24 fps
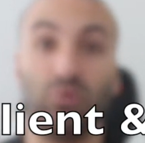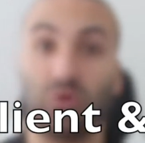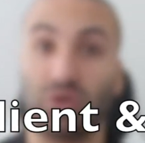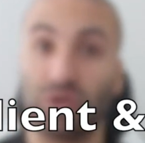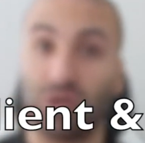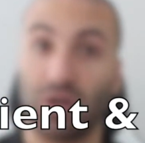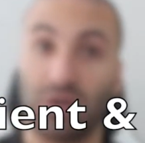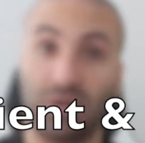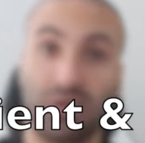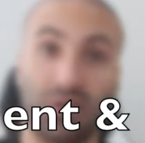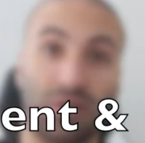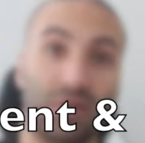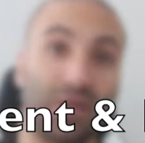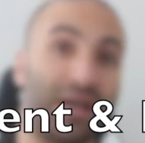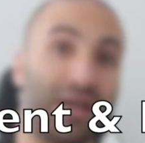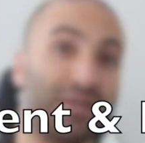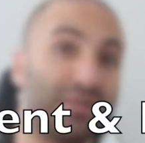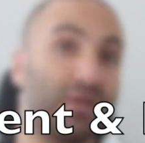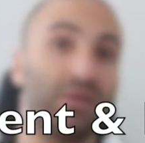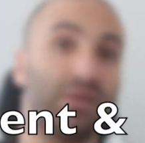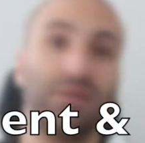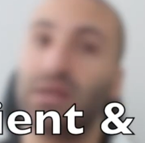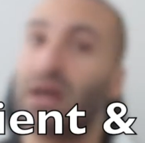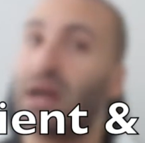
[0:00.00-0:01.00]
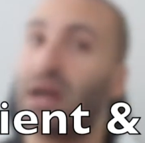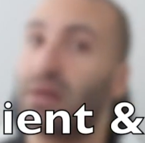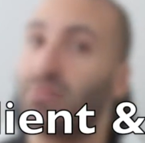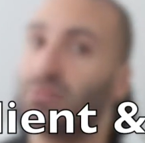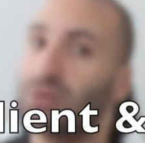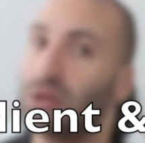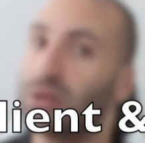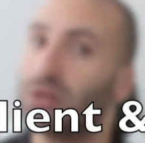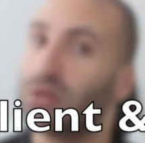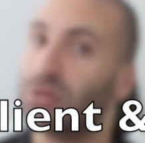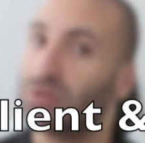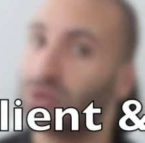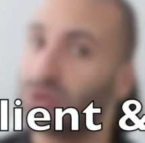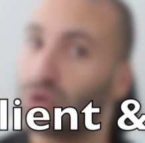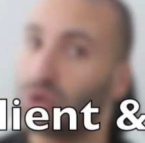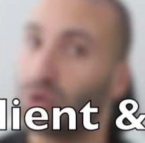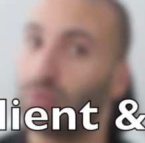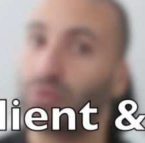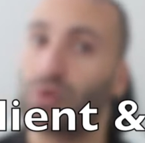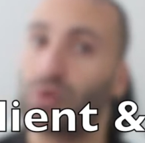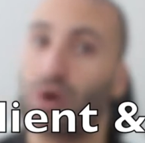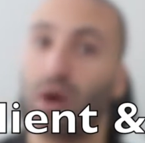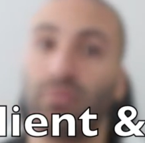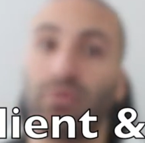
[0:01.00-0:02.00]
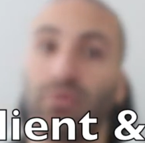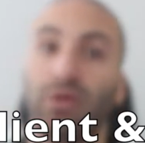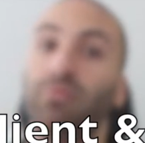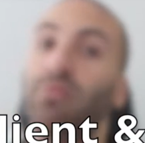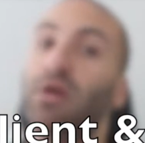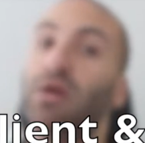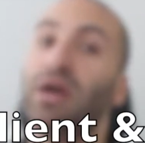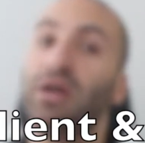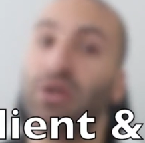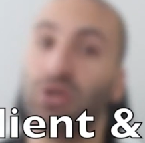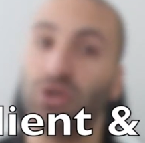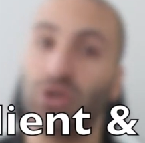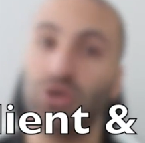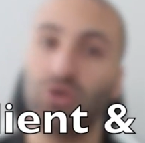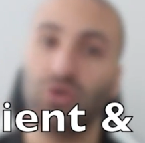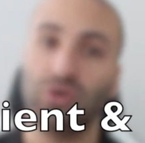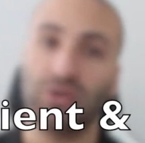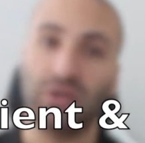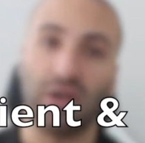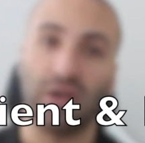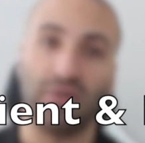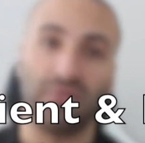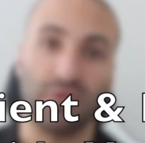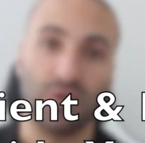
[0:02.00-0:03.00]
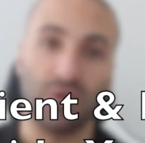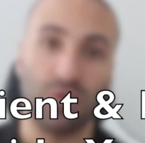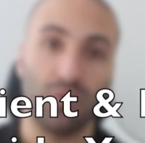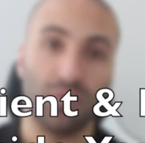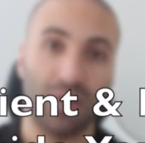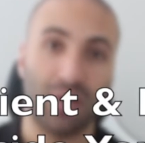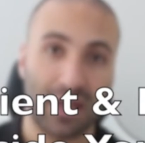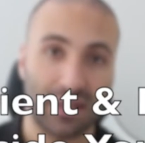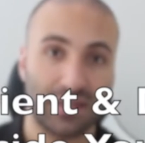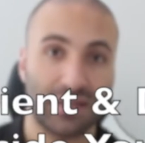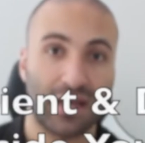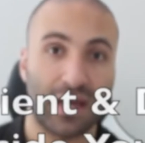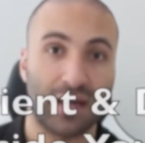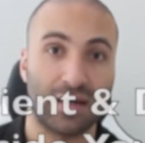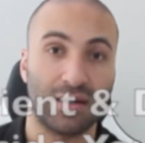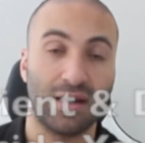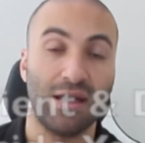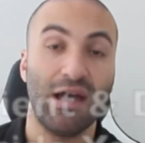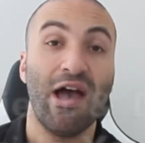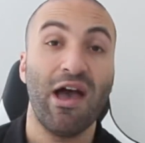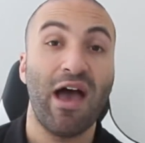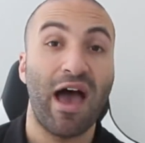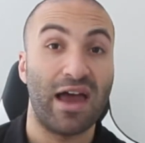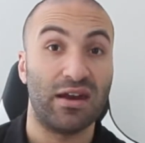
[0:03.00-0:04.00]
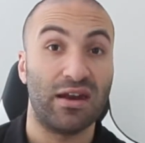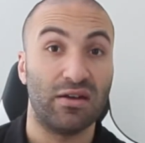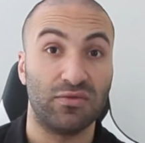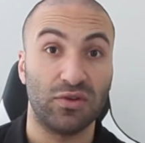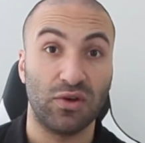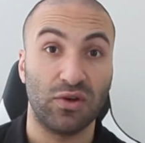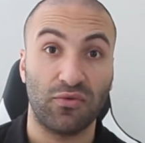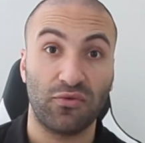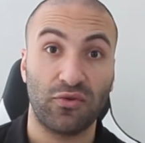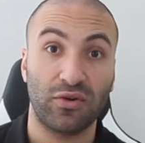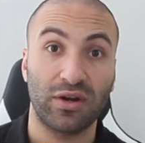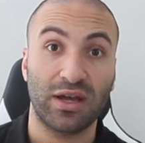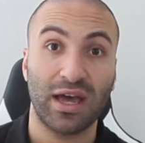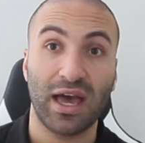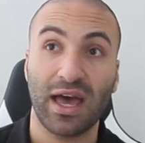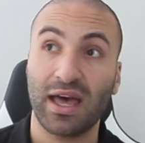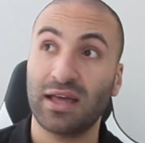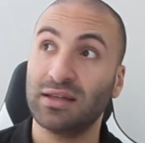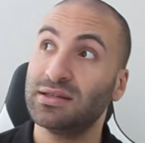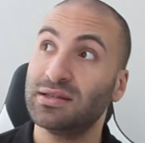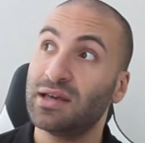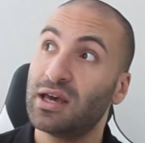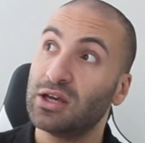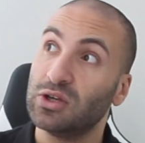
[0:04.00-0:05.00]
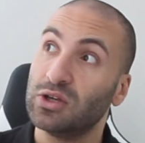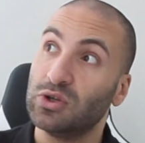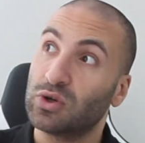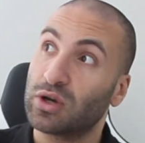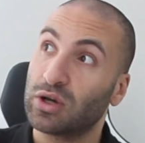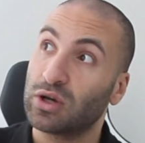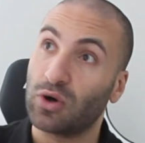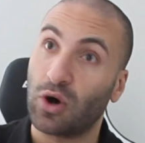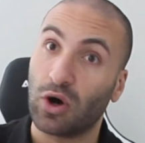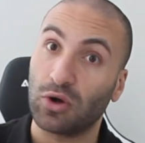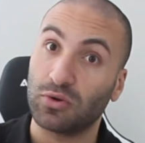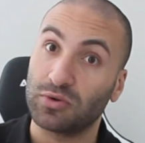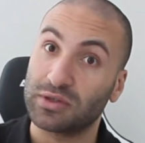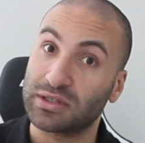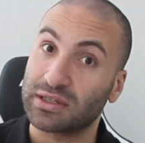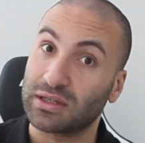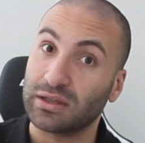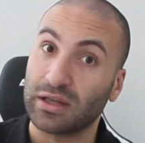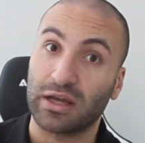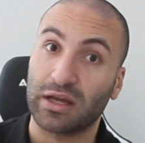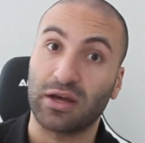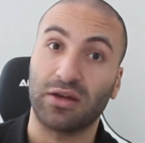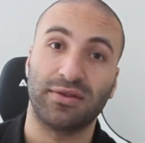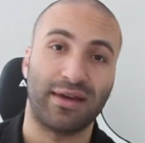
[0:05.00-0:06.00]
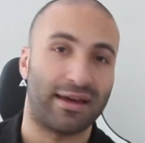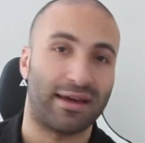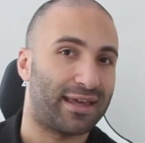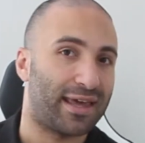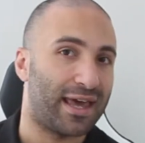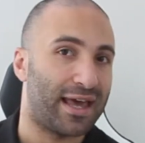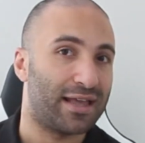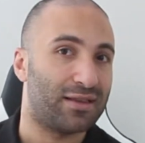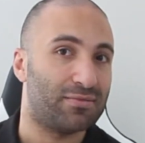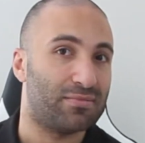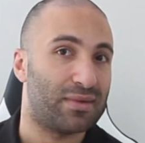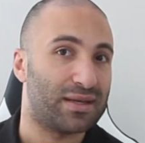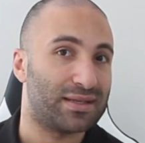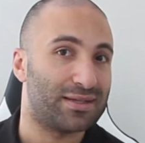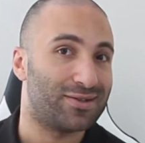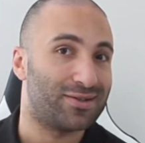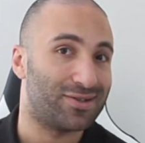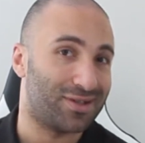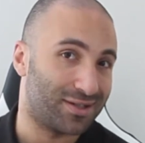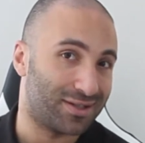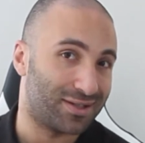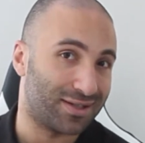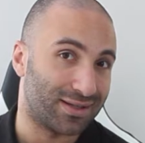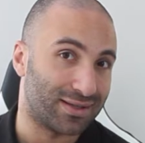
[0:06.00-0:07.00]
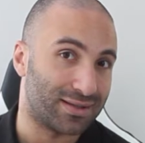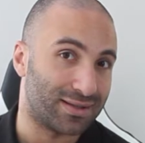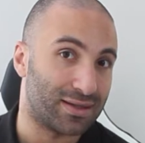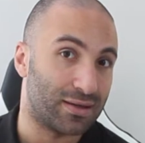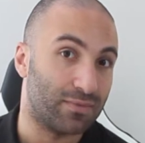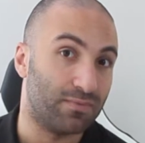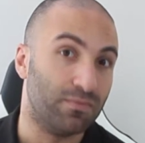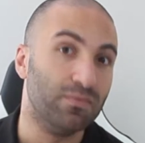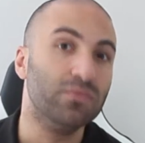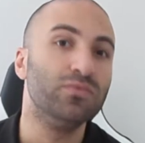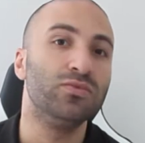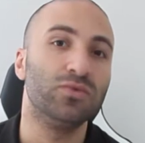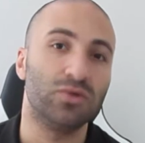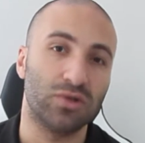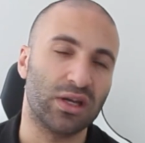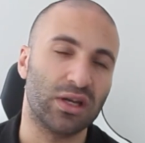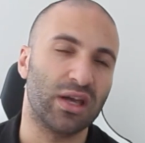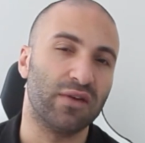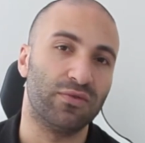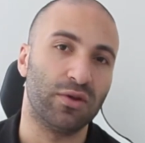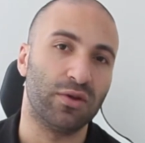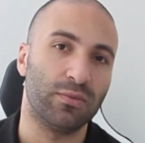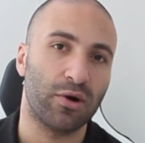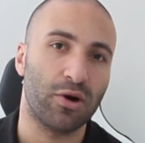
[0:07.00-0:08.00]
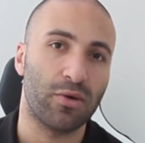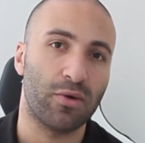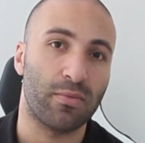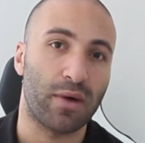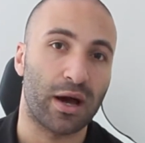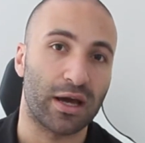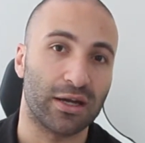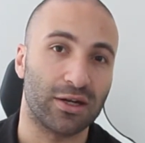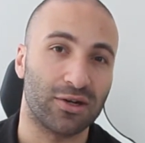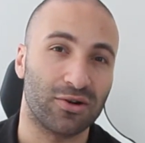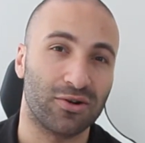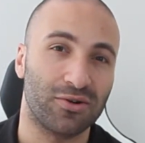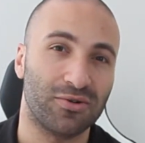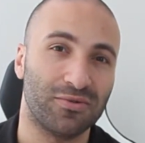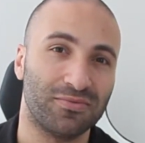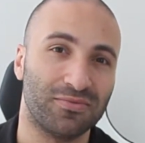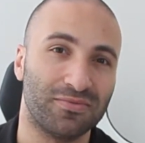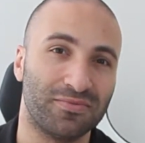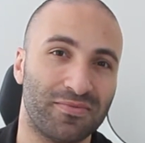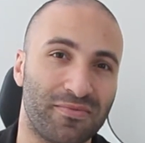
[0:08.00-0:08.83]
you start the class on time, then there is no problem. They should give you a 10. And if you forget, you can always click on that canned messaging system to give them a reminder.